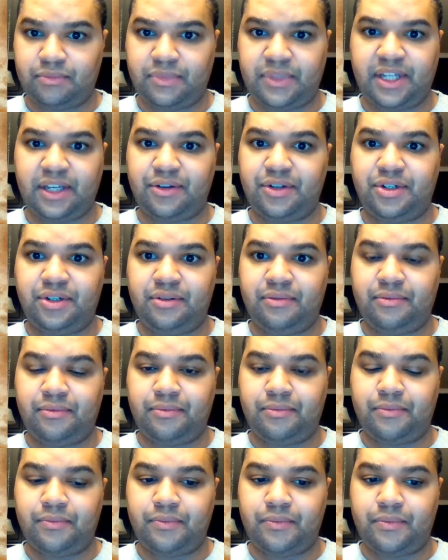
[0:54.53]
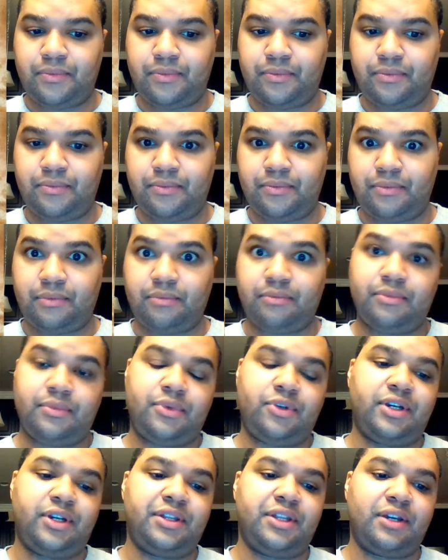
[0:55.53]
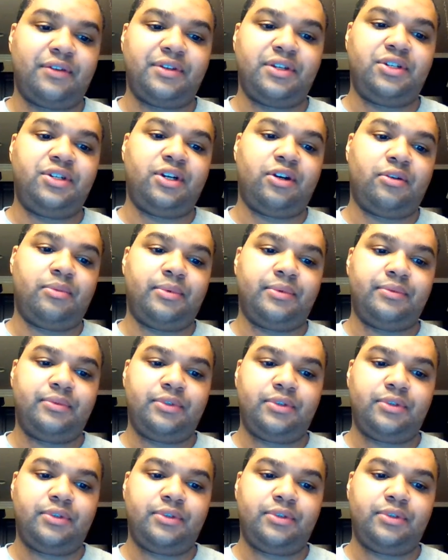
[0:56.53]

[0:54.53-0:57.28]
think it was I'm trying to think if it was Jeremiah.